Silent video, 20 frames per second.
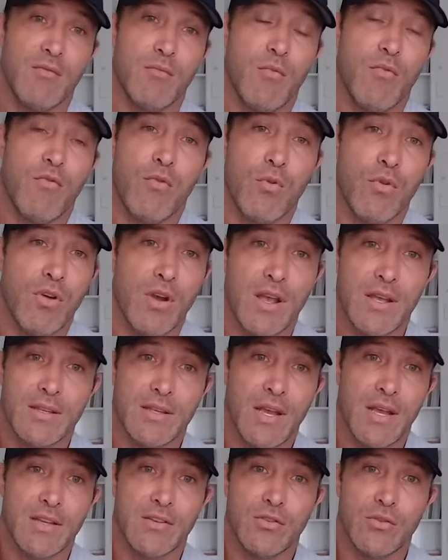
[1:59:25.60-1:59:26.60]
Even before
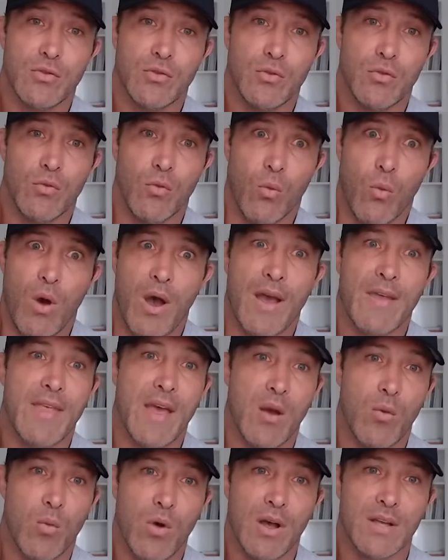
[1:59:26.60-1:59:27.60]
I knew why
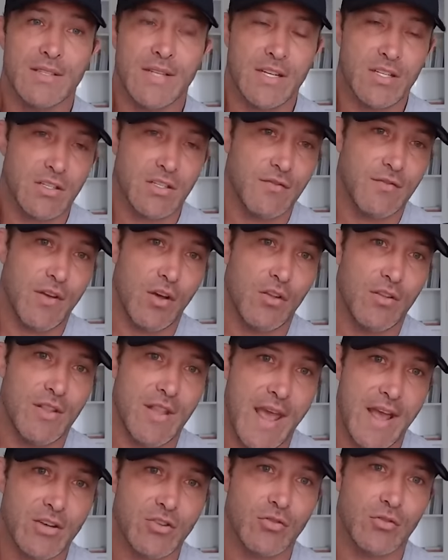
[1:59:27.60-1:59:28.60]
that was, I just felt
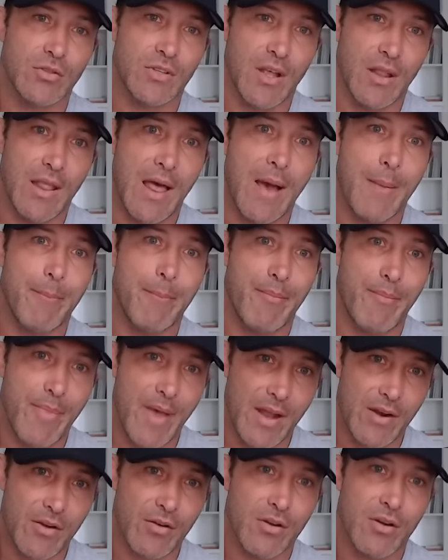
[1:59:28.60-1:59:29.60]
naturally a lot
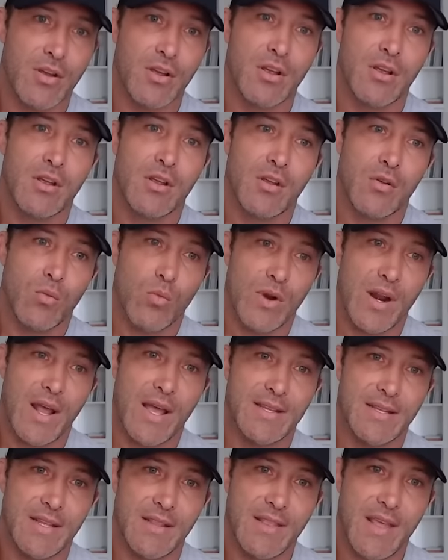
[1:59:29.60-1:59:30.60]
better when
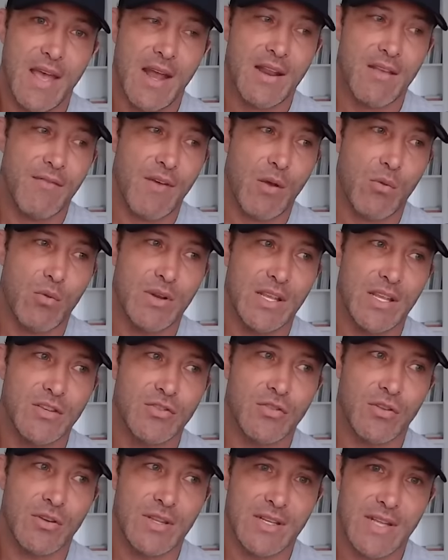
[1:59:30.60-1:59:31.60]
I did that. And if I would
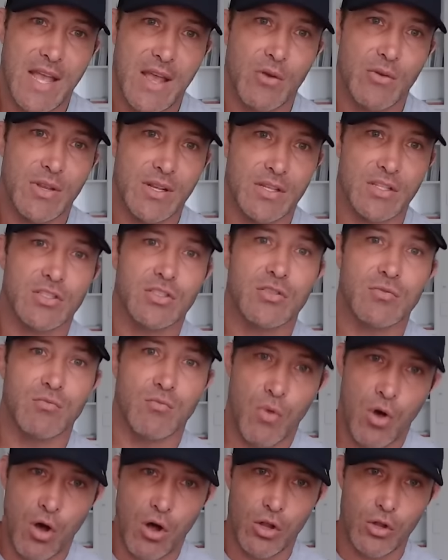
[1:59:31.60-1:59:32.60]
eat during the day, I would eat a
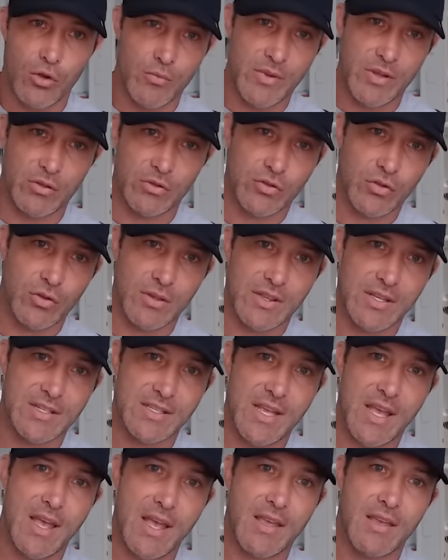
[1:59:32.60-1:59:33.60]
smaller meal during the
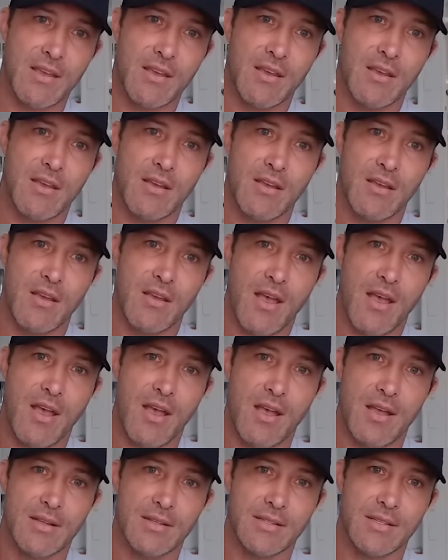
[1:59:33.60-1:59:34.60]
day.
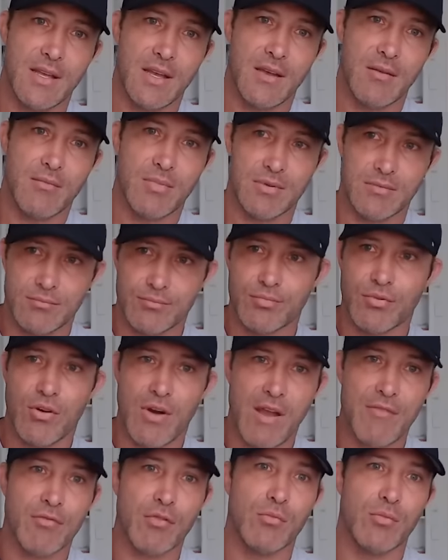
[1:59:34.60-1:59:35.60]
And, but
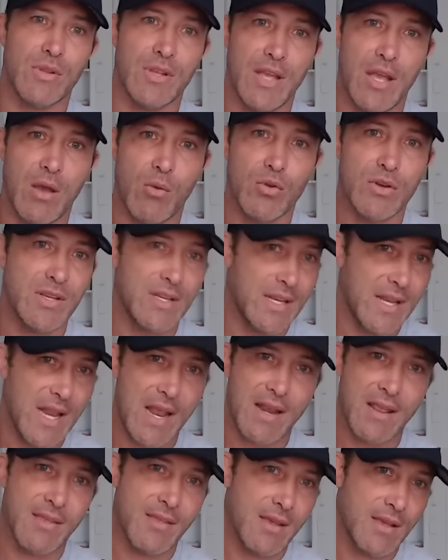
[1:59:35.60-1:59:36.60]
preferably I wouldn't eat
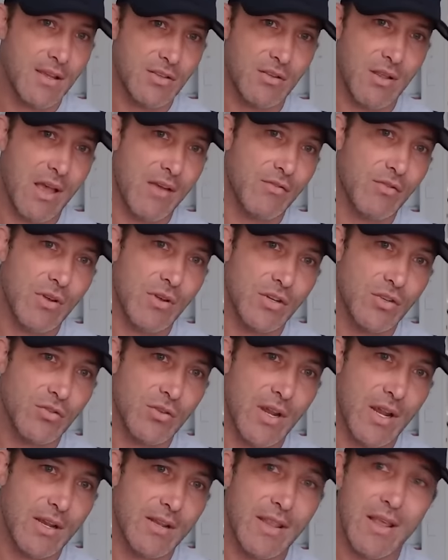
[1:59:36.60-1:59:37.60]
anything until after I
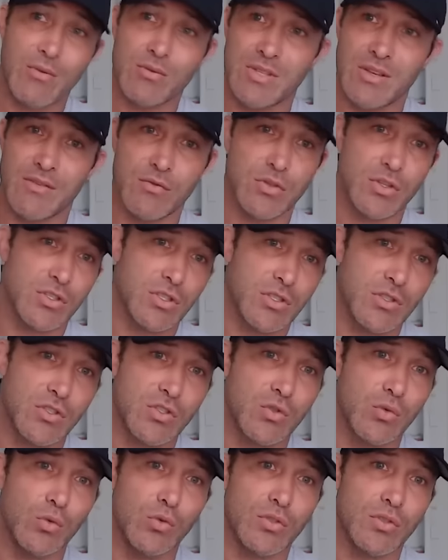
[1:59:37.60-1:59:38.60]
trained. And that was even just in
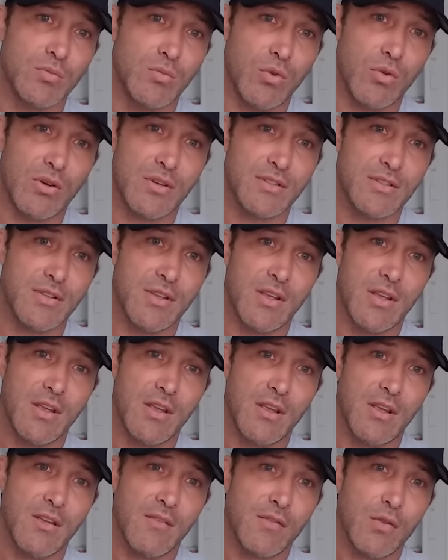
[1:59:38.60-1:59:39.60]
school sports.
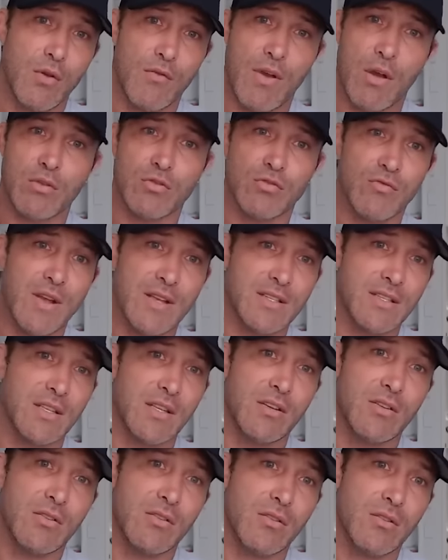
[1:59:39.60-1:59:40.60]
You know, if I was
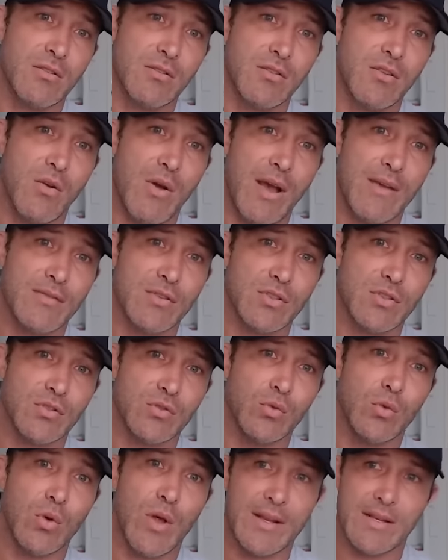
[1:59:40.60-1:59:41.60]
wrestling, you know, after
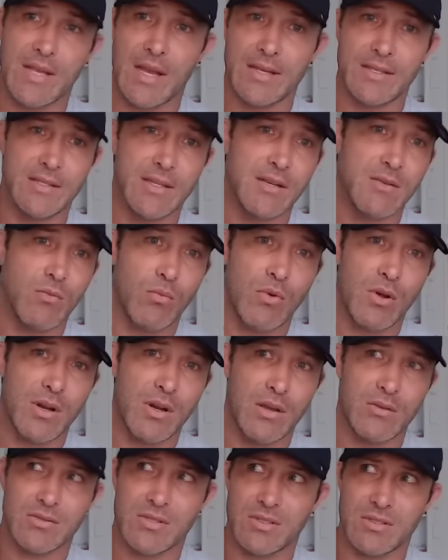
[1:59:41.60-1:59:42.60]
school, I didn't want
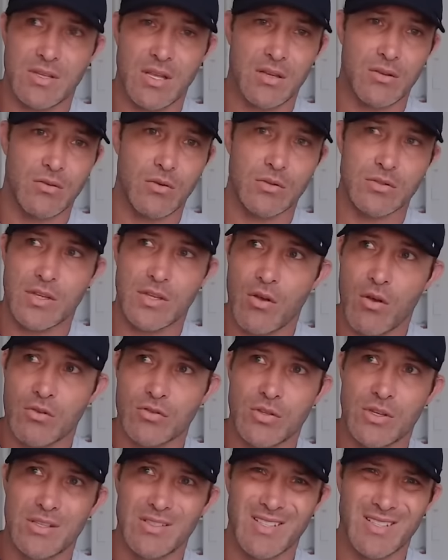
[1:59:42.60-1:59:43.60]
to, I was like, oh,
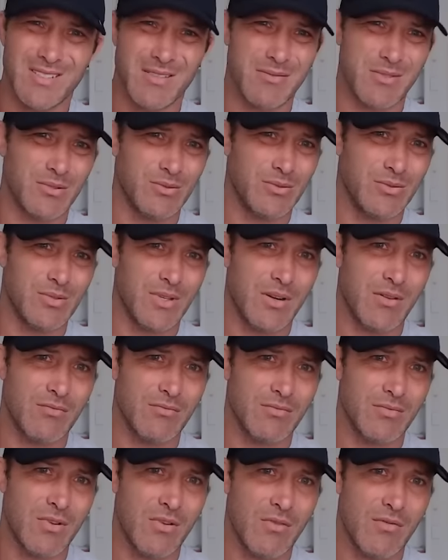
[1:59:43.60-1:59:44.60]
should I eat lunch? I was like, ooh, I
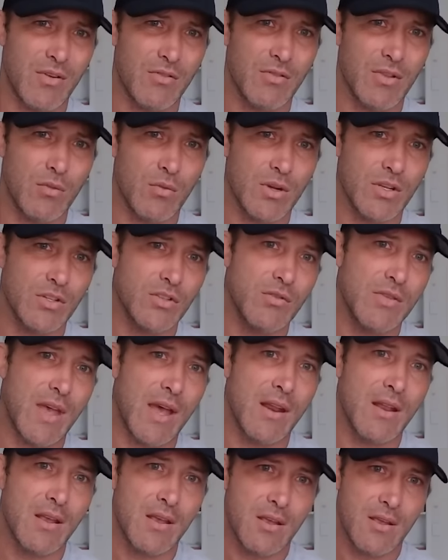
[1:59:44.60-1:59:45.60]
don't know if I really want to do
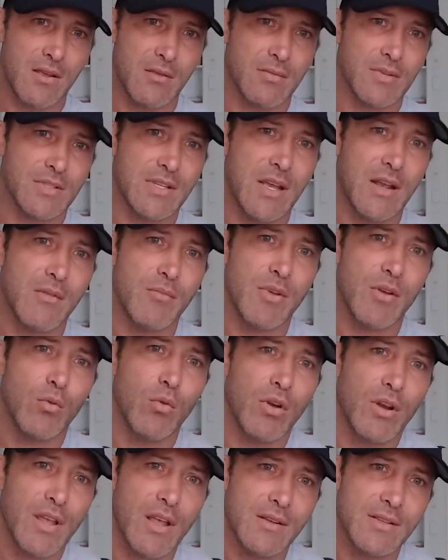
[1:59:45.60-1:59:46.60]
that because I got a big
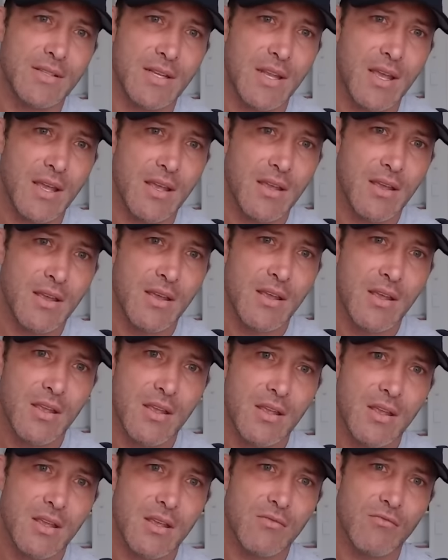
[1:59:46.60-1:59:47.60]
workout today
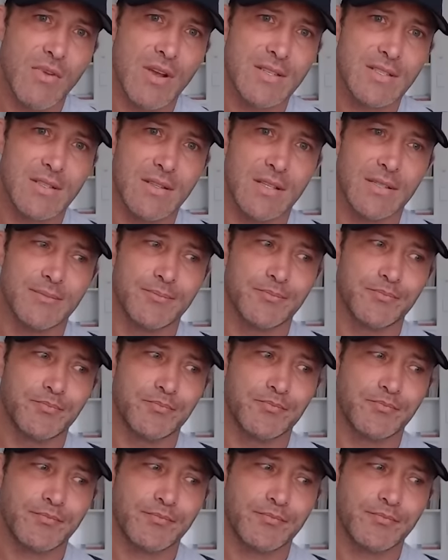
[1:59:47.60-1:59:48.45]
in wrestling.